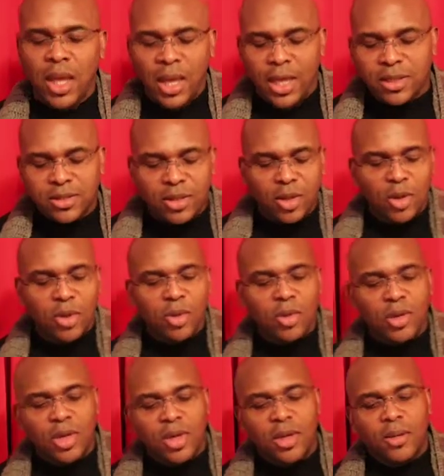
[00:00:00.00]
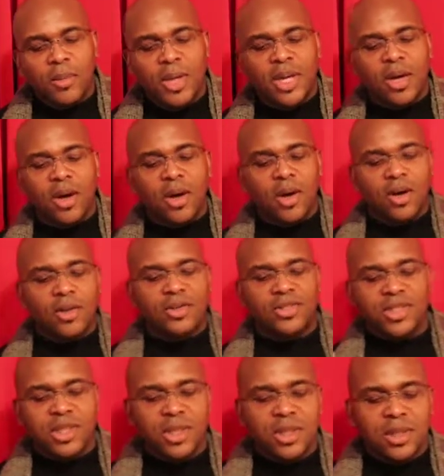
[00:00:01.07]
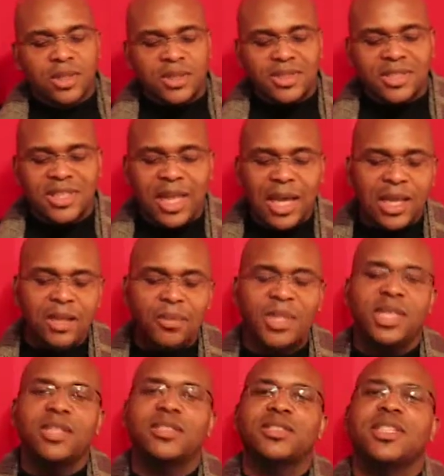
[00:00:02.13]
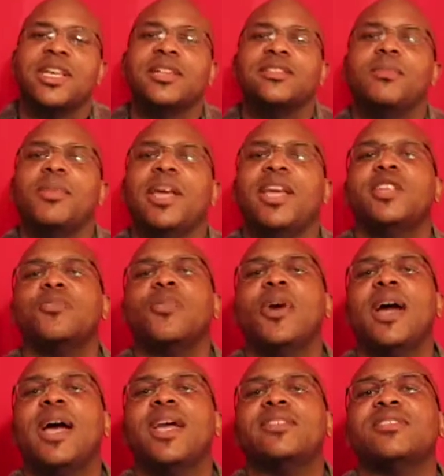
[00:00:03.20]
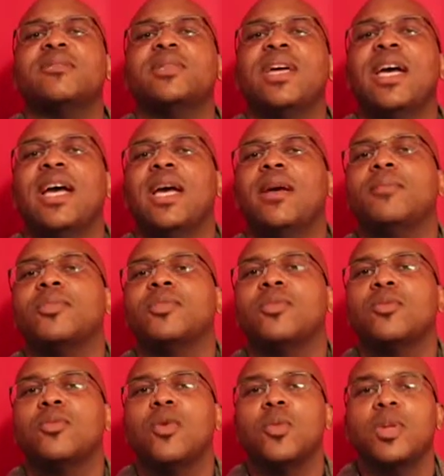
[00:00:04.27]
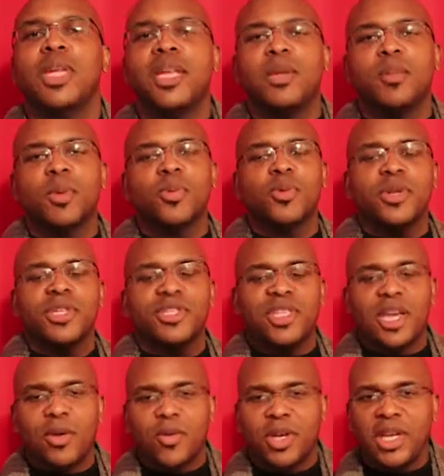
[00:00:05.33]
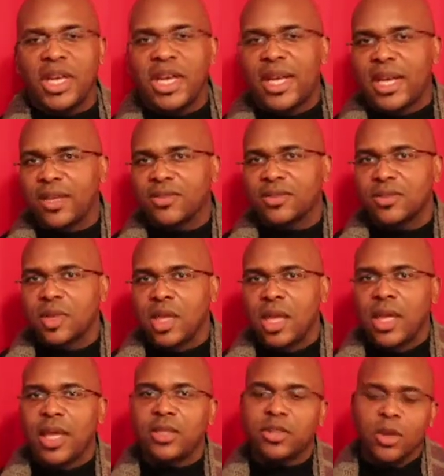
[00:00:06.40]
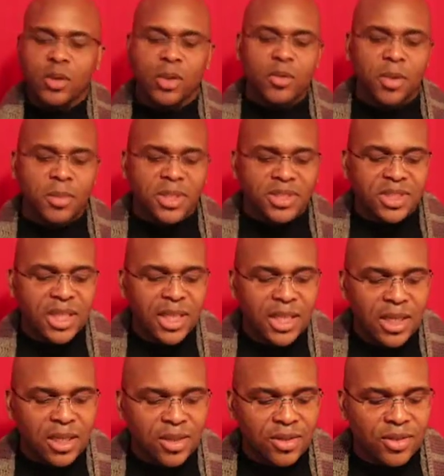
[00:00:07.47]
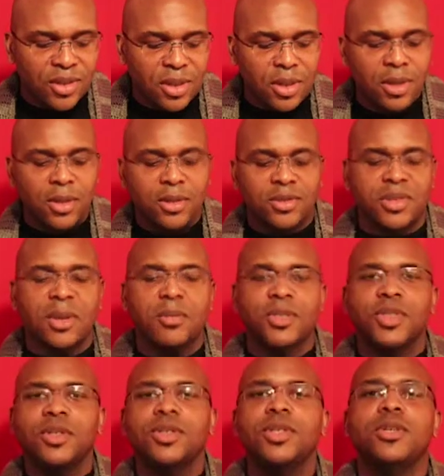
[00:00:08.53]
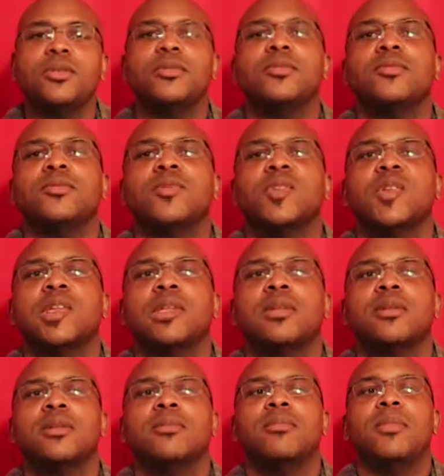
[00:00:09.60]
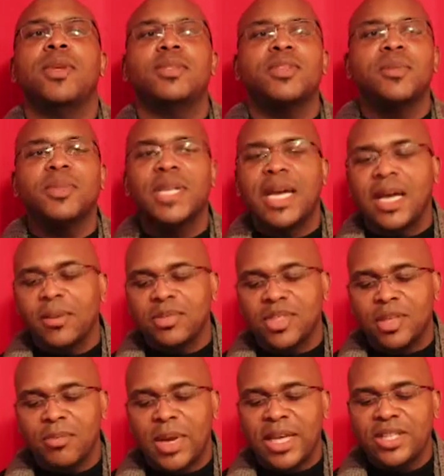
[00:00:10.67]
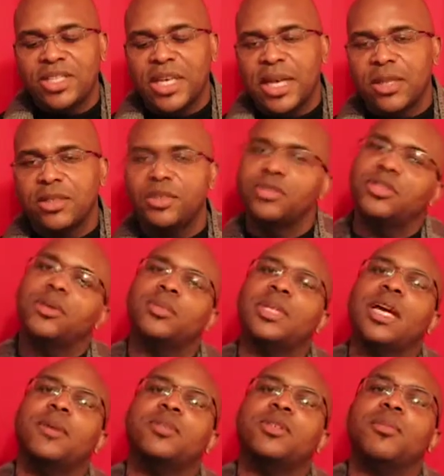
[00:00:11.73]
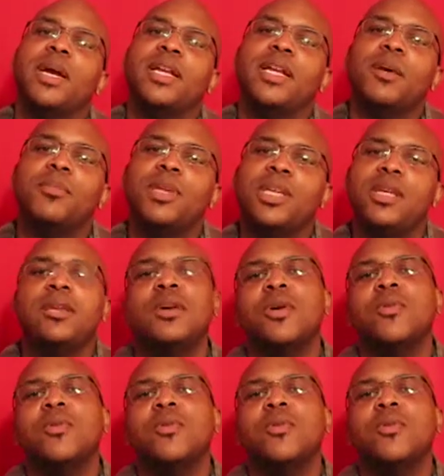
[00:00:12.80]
And so, because Solomon understands a man's pride sometimes won't let him appreciate what he has. And so when a woman says something to you, sometimes it might challenge you. Sometimes it might not be